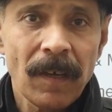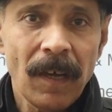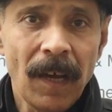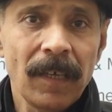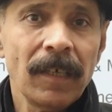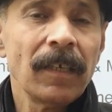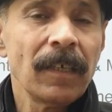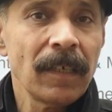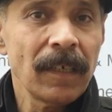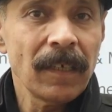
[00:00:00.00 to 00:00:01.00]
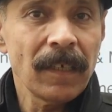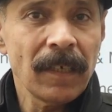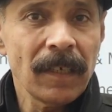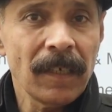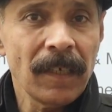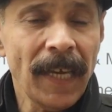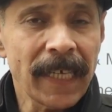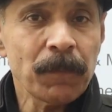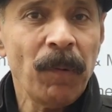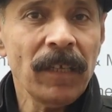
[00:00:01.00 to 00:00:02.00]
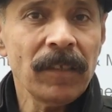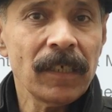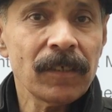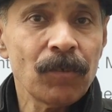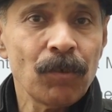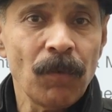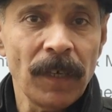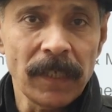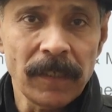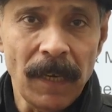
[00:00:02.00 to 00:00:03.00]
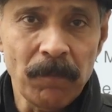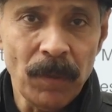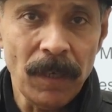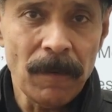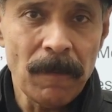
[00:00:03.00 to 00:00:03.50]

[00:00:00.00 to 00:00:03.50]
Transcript: I explain this through one example.